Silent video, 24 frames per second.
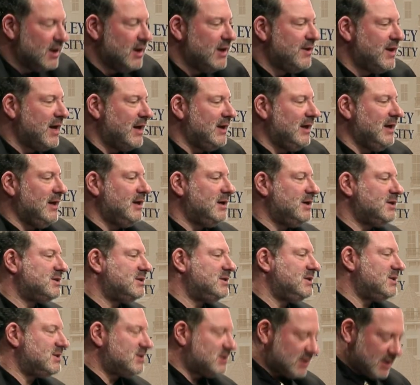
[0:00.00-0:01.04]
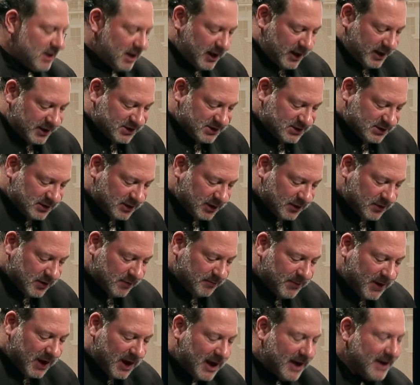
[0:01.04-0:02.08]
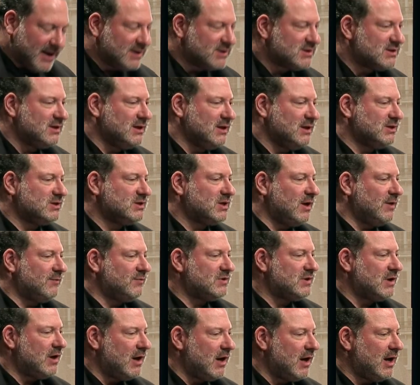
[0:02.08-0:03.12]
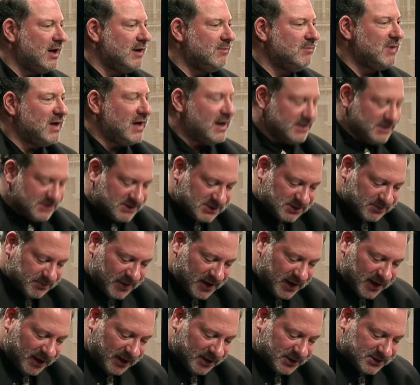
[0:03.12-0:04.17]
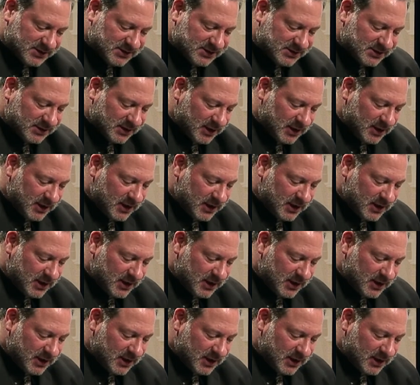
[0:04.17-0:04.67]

that Innes discussed the biases of time and space.